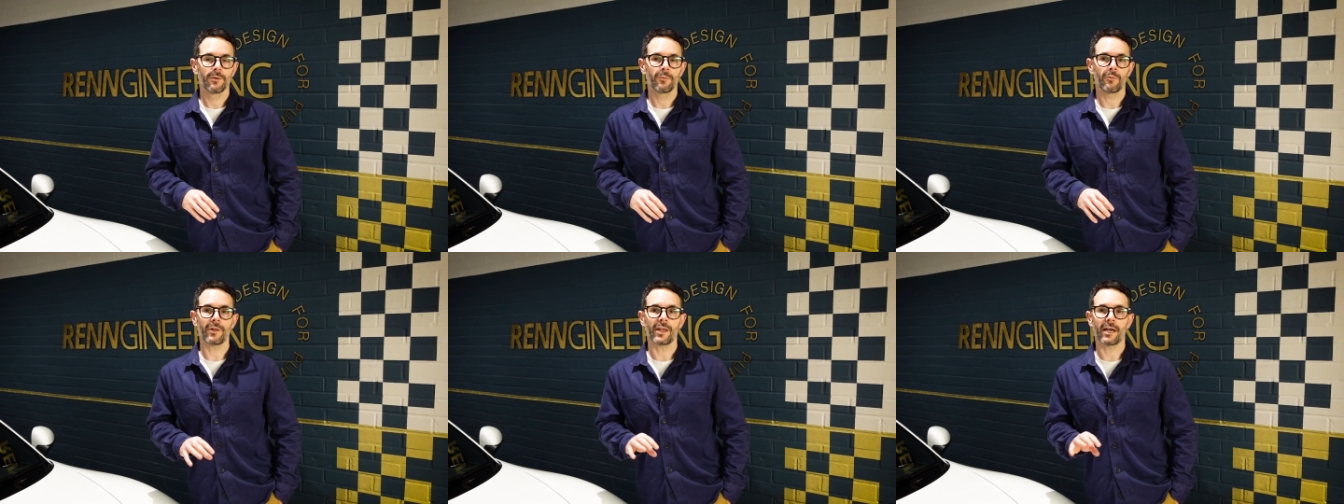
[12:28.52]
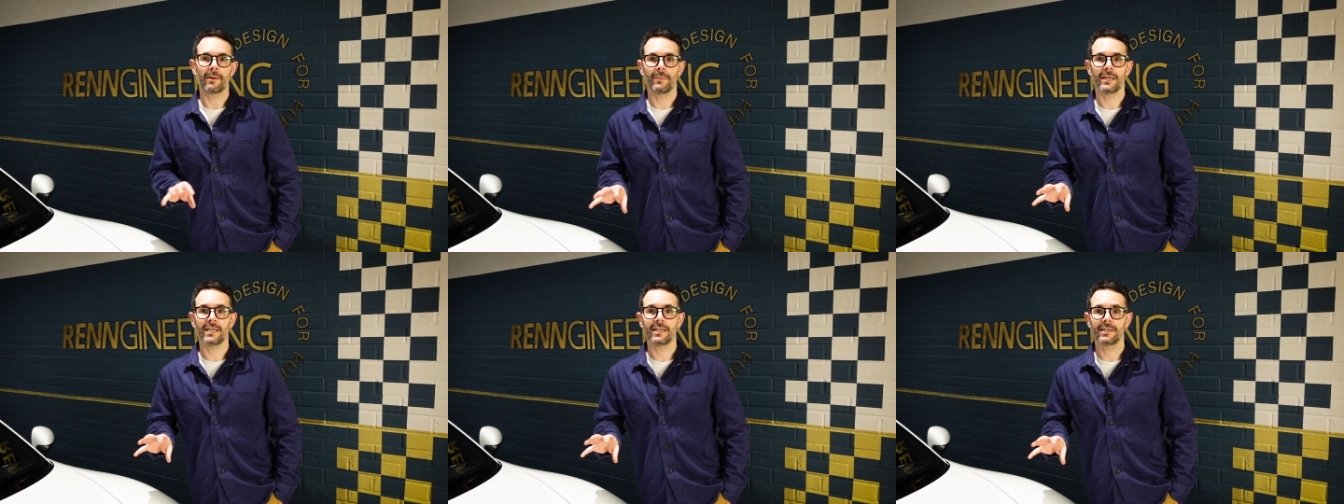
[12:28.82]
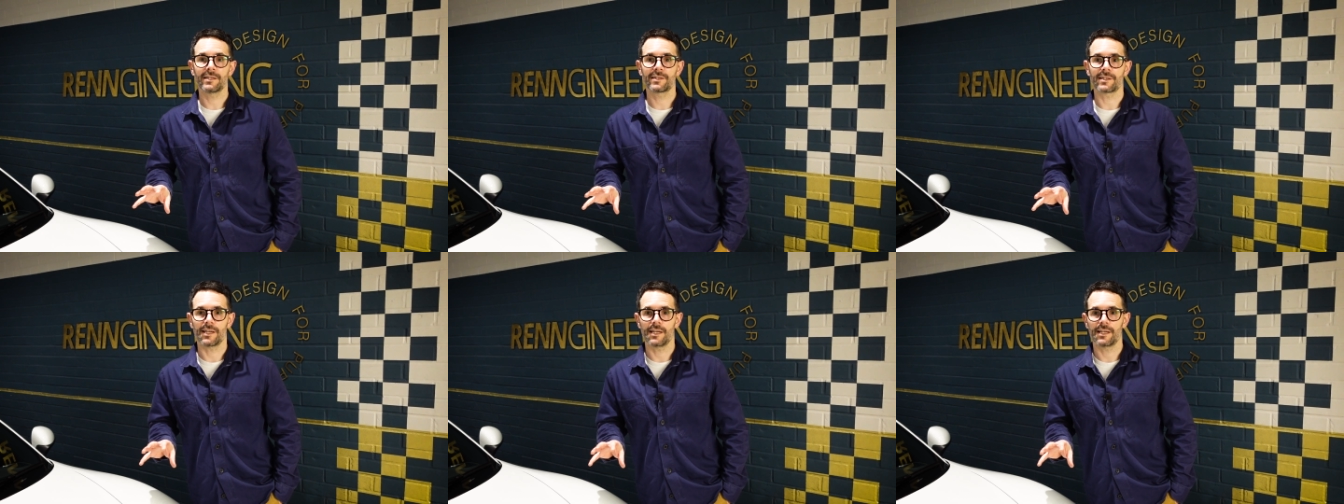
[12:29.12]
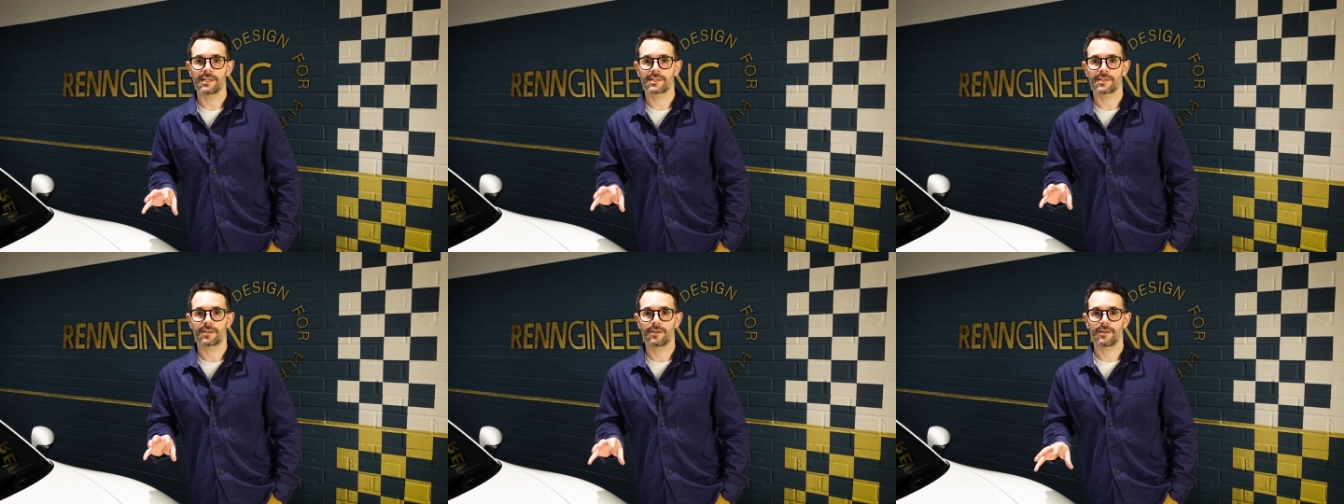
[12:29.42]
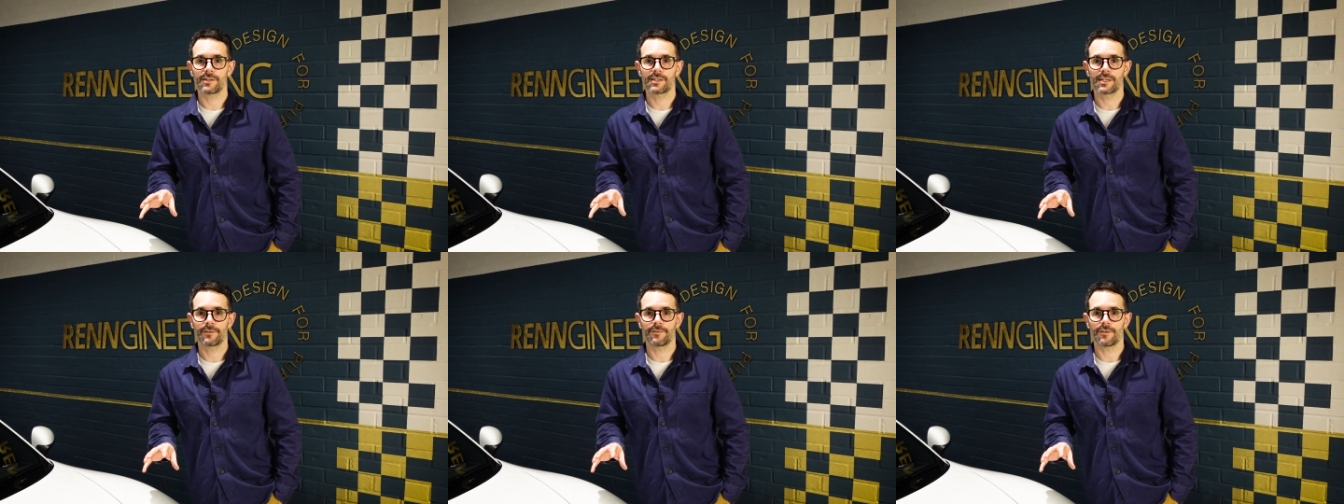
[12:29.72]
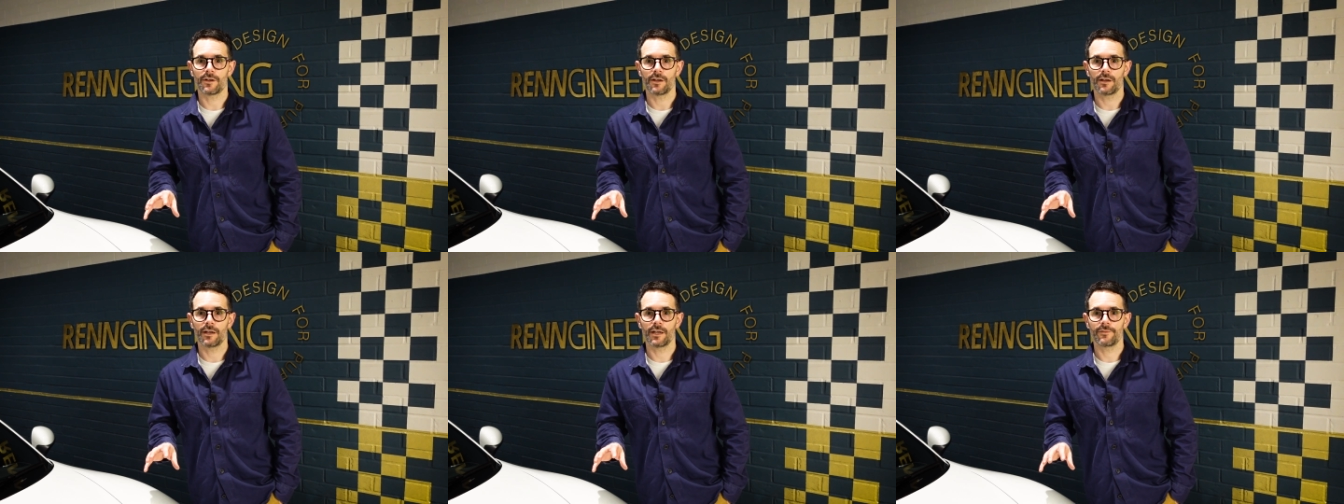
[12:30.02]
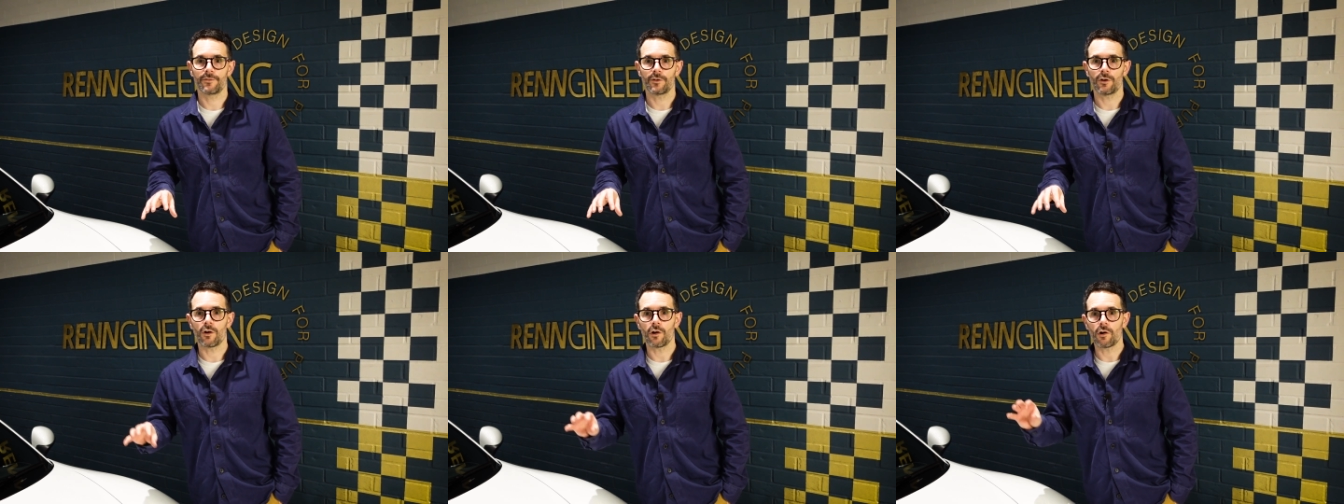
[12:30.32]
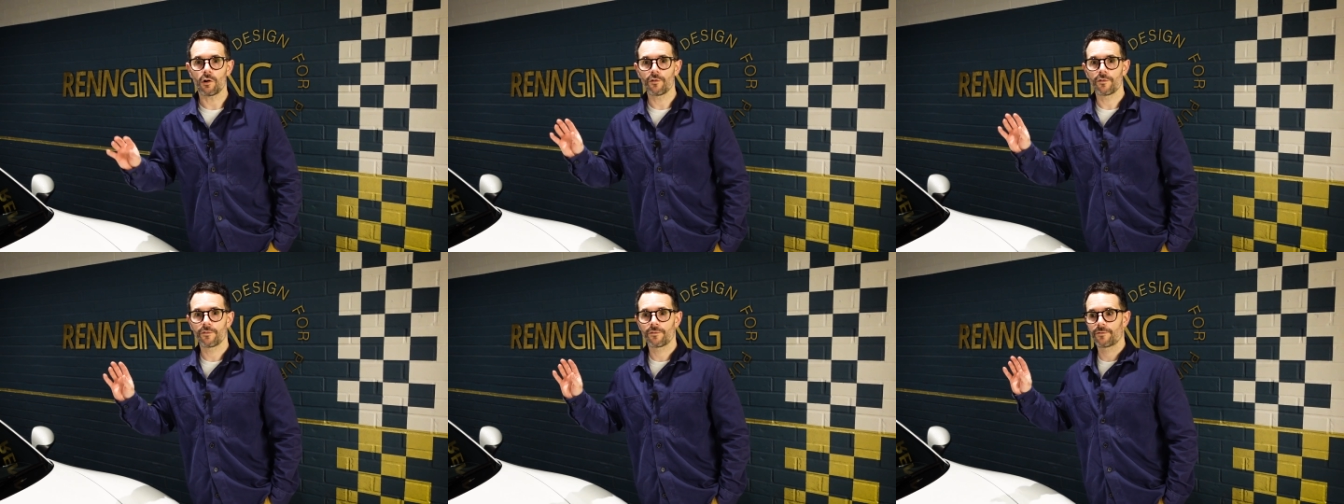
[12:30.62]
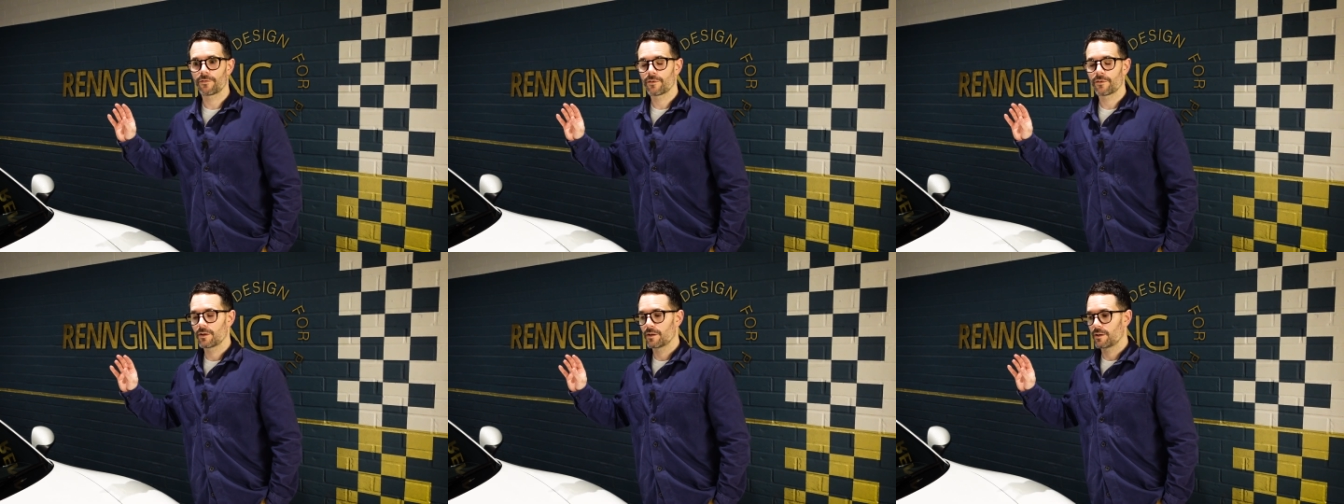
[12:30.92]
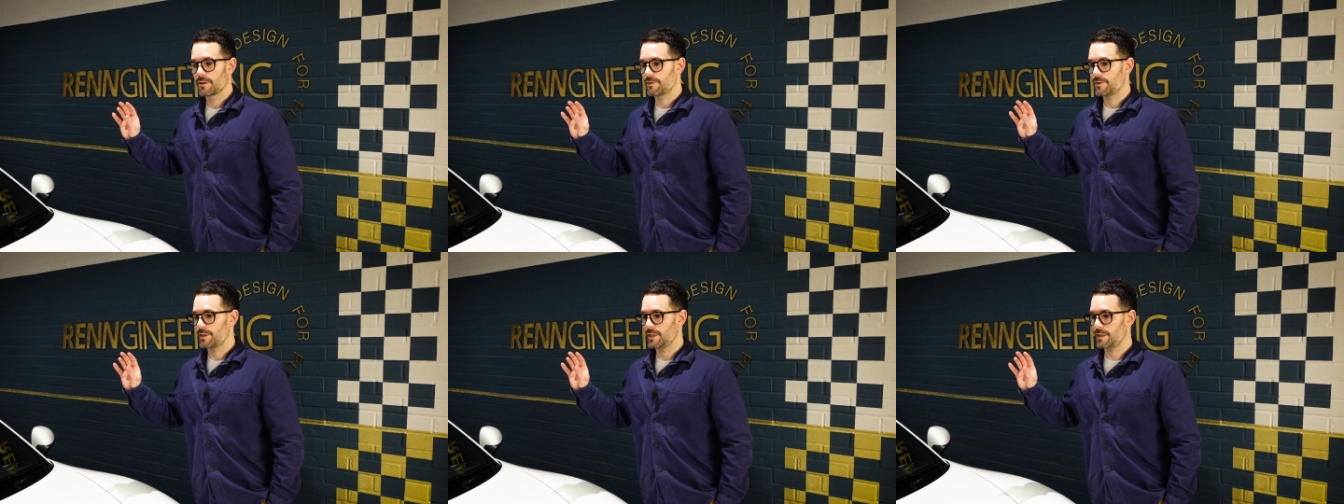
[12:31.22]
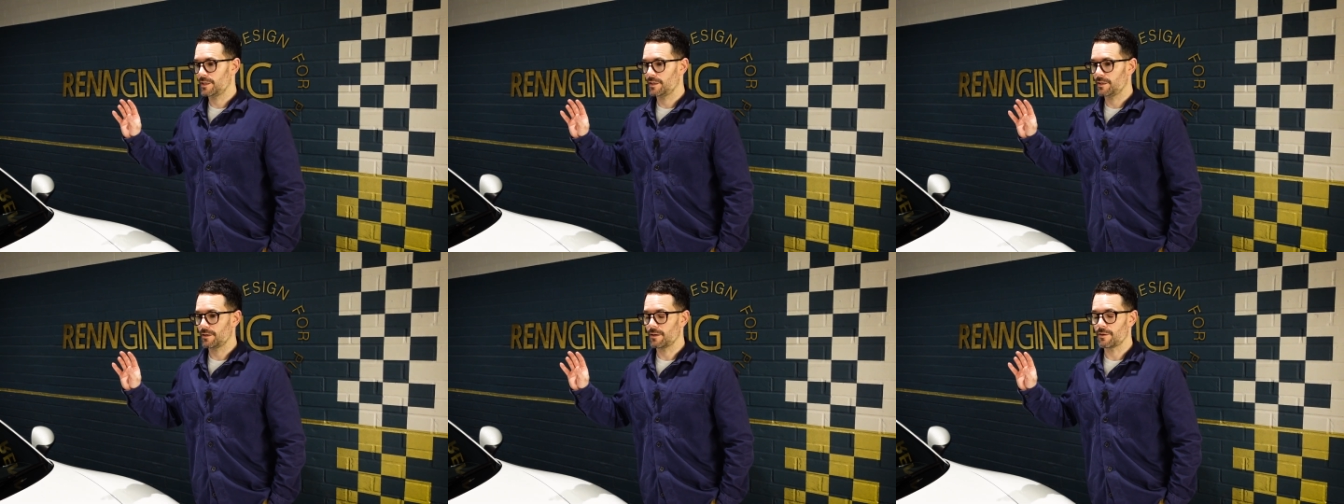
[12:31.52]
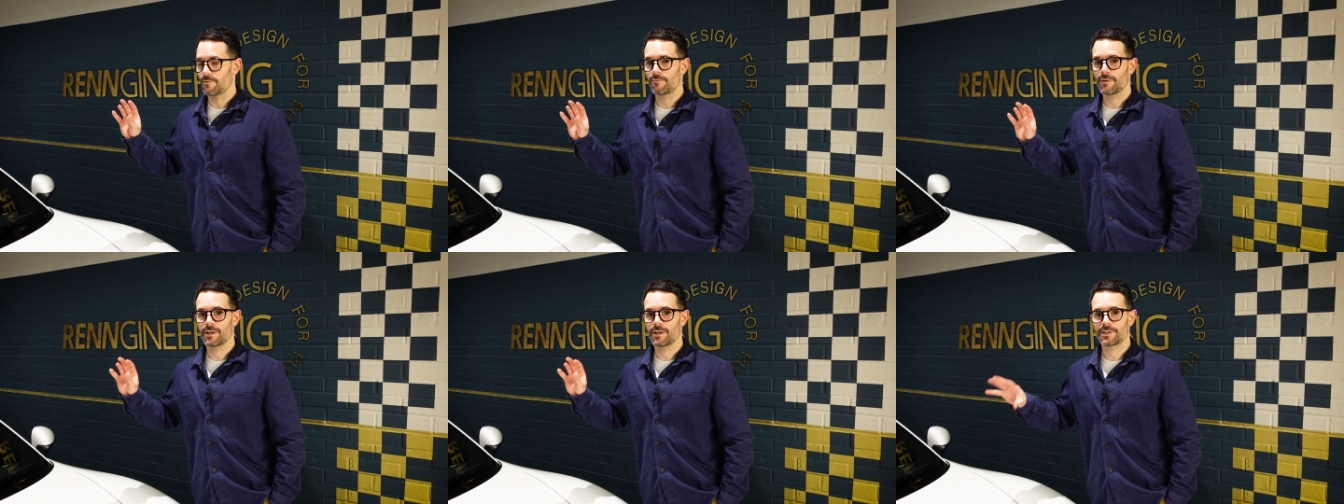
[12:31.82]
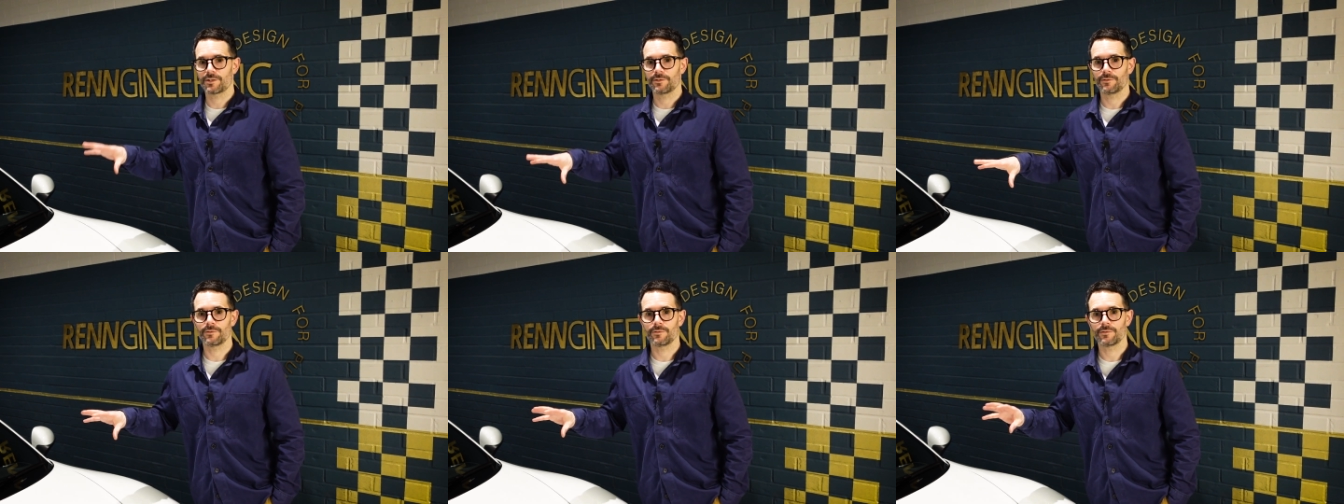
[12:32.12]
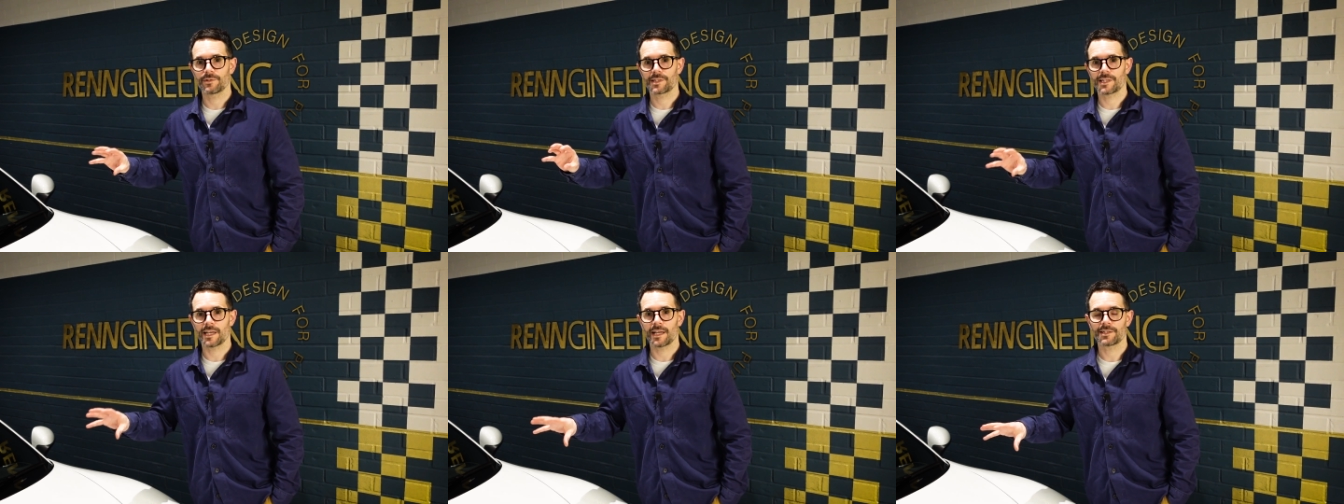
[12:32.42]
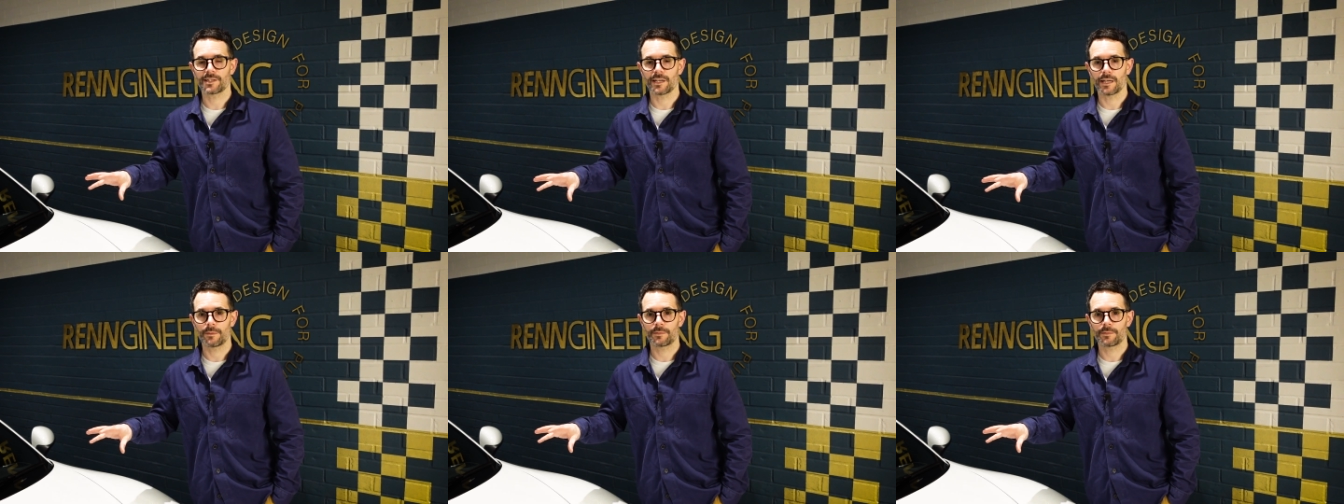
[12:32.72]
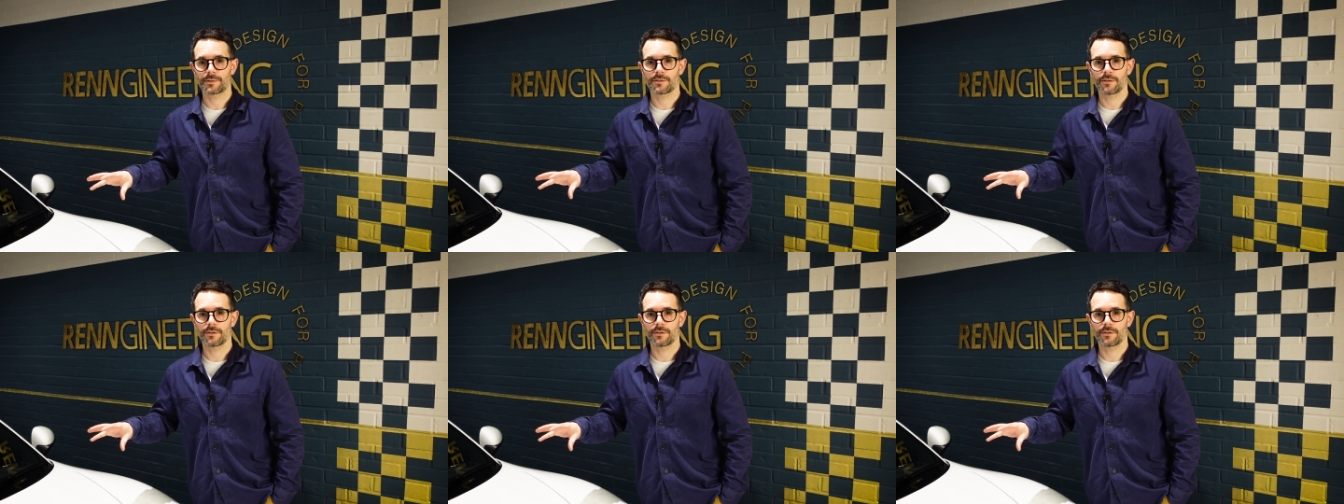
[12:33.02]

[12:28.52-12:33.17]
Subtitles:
What that means is 35 off the original setup.